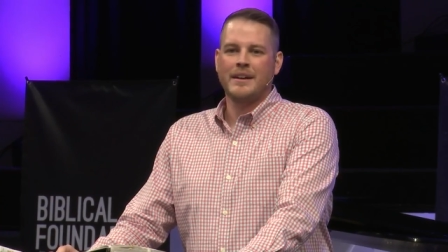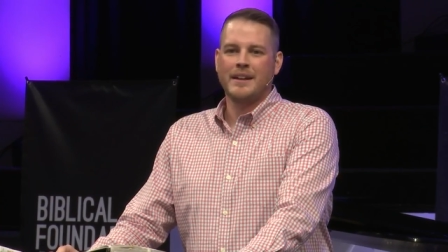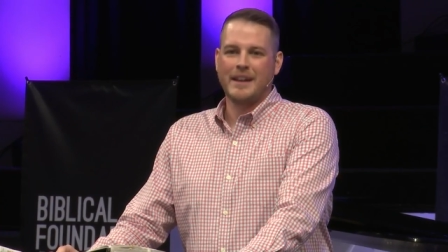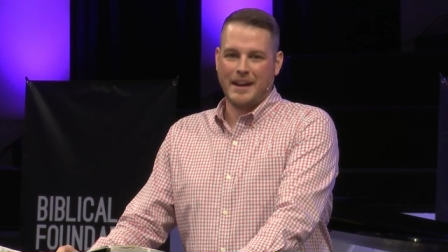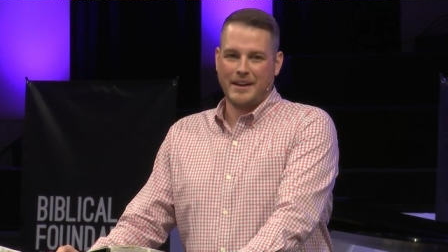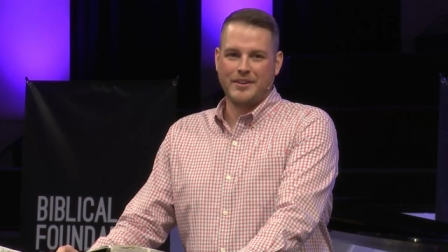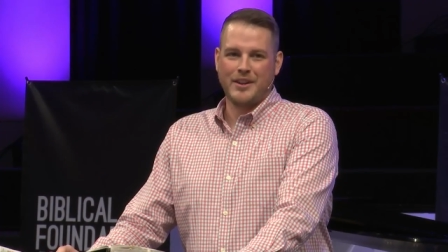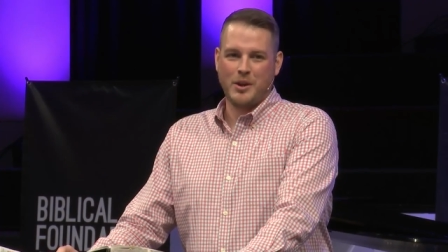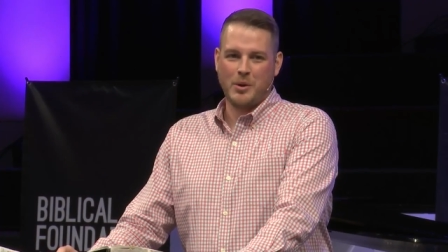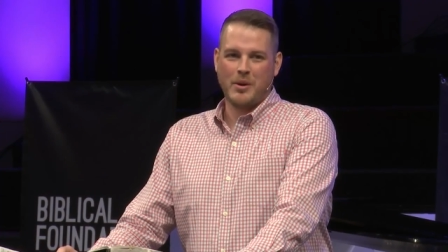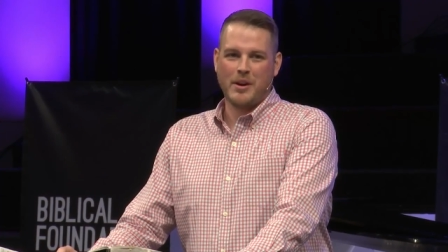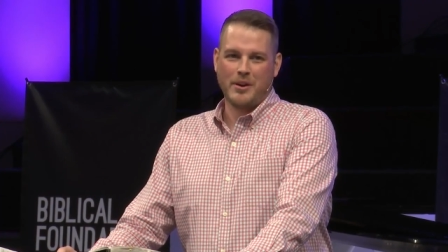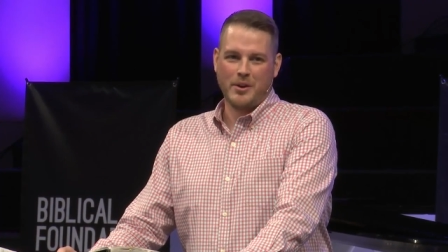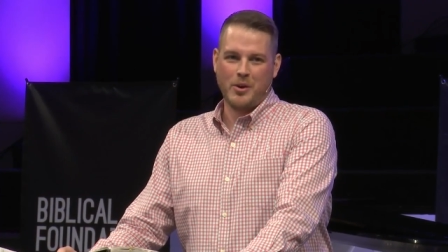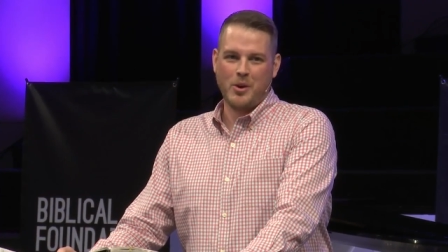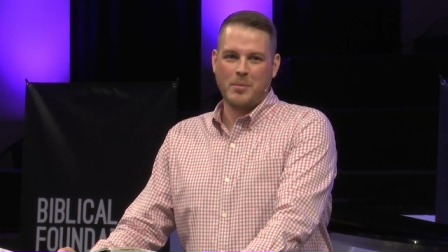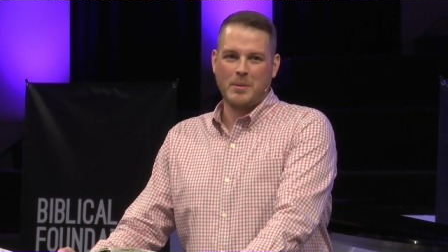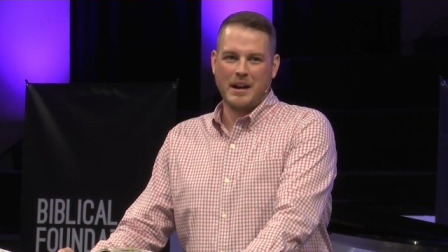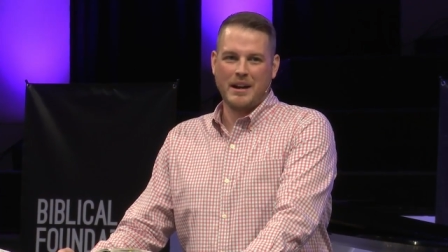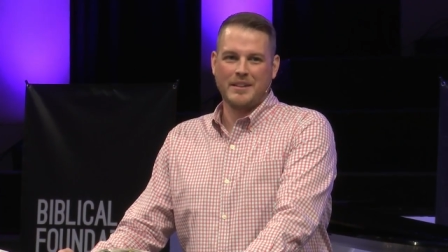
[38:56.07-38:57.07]
Can I tell you what I
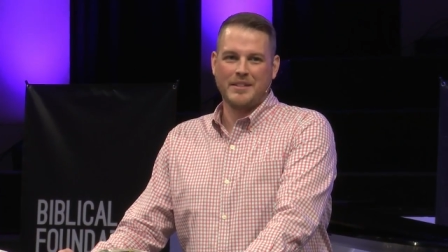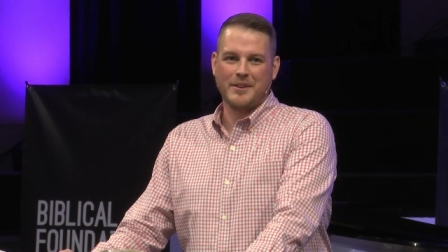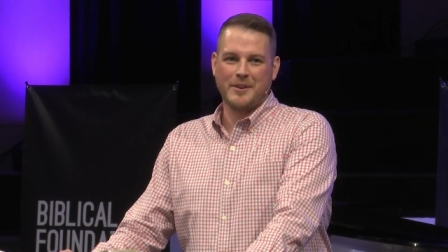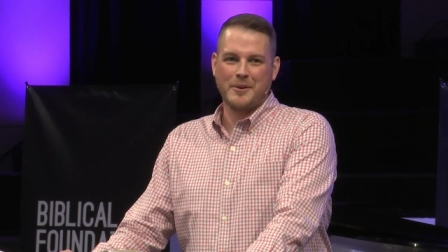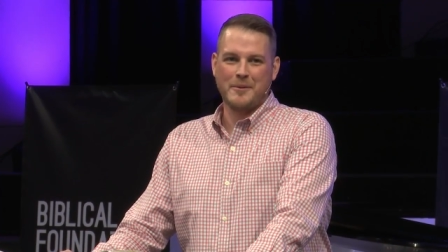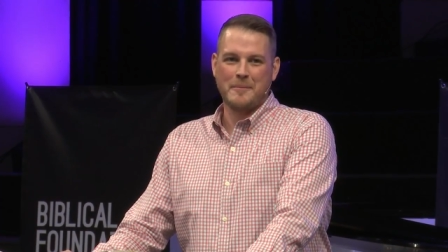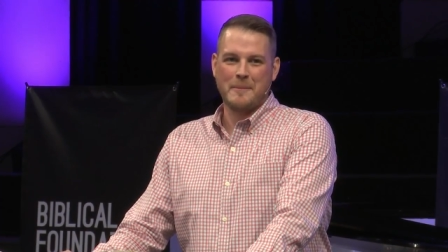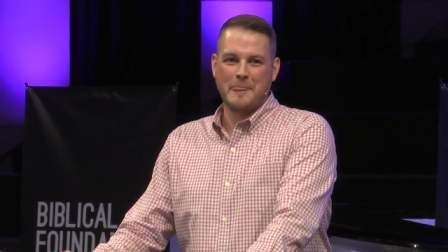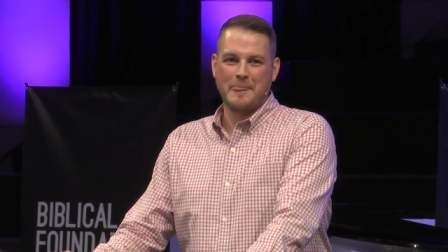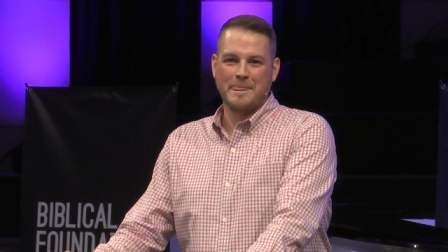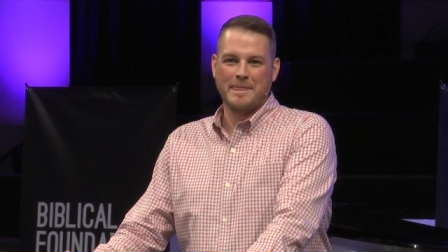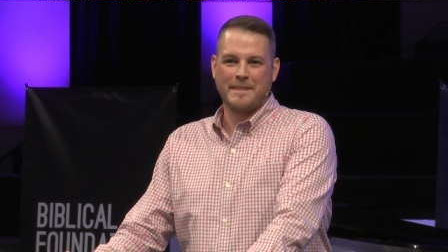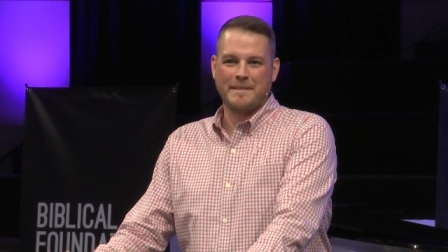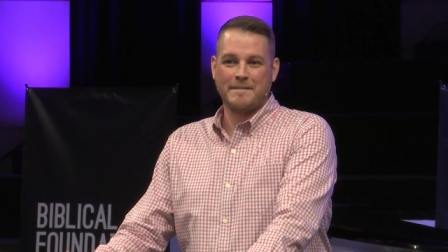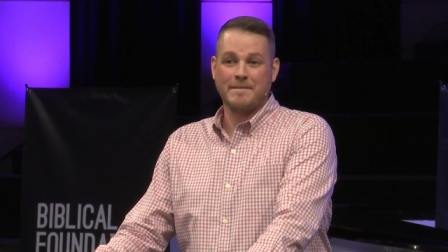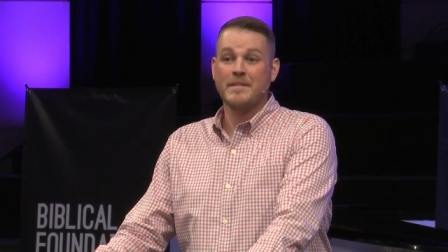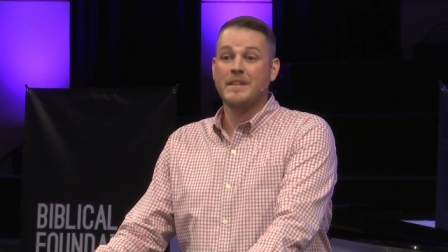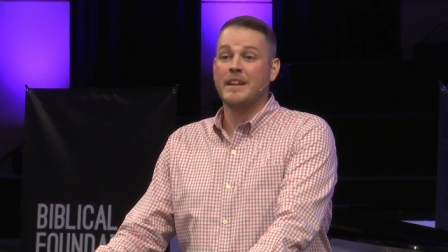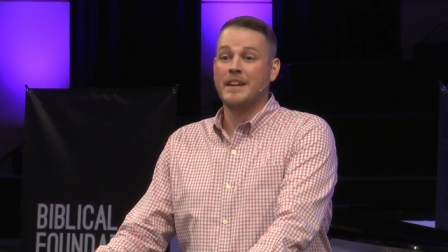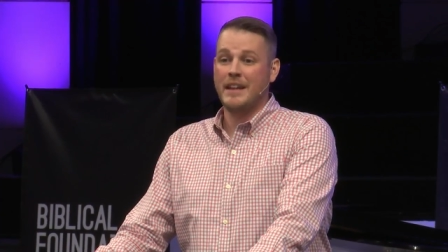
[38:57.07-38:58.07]
know about it, though?
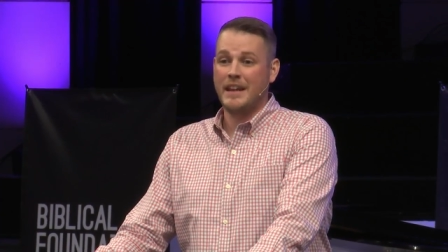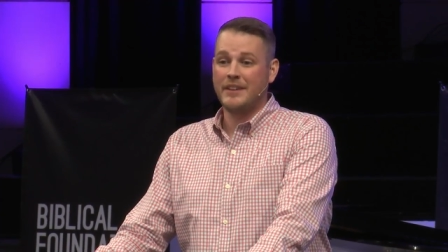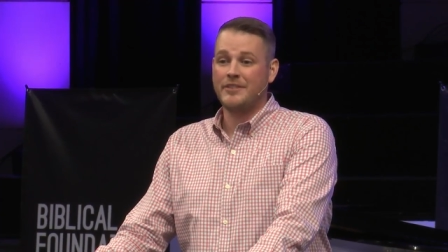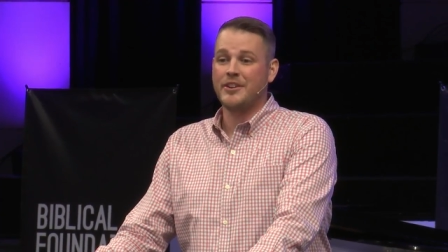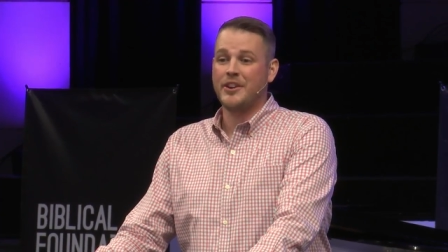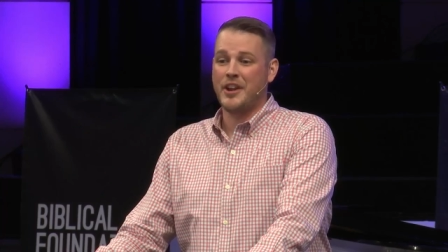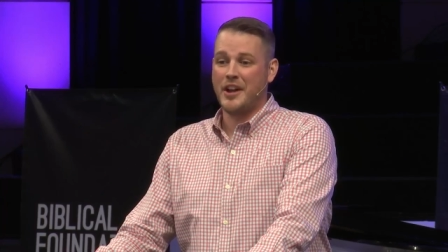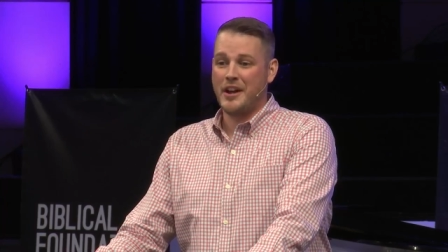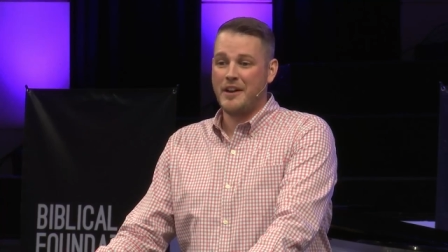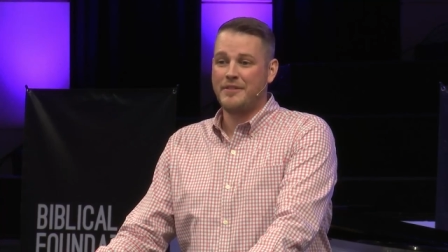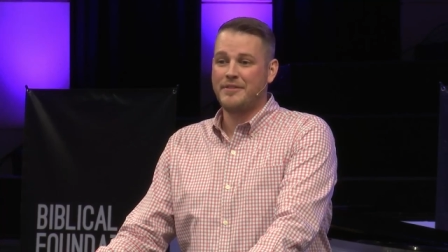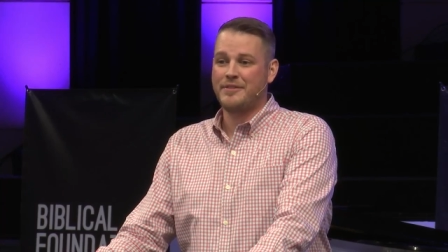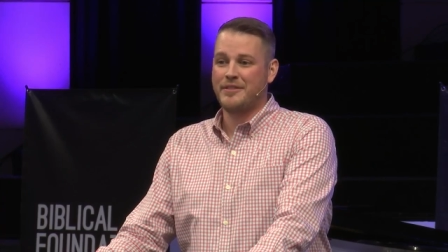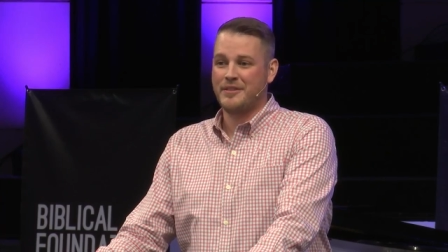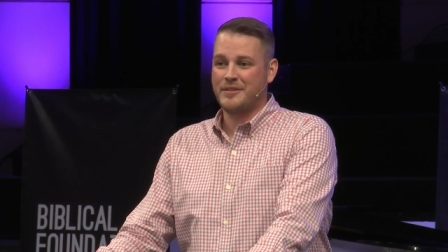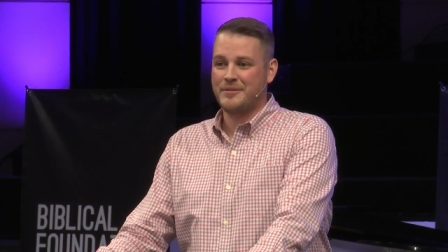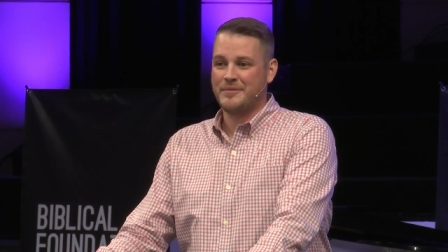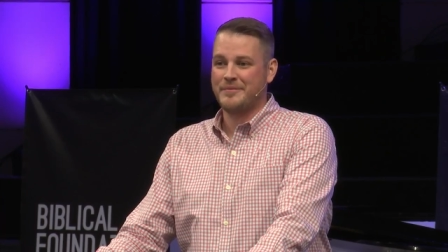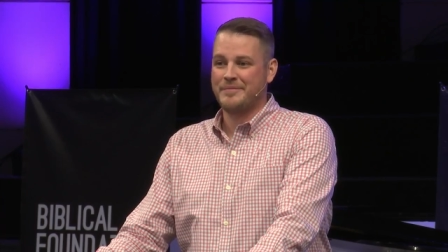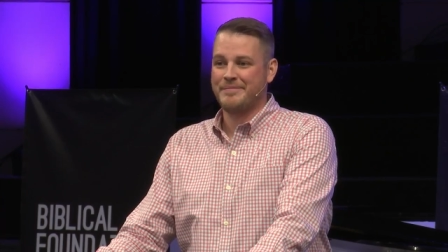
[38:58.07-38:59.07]
It's
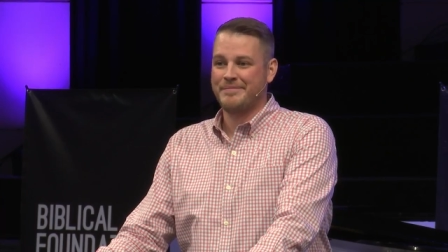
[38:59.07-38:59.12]
enough.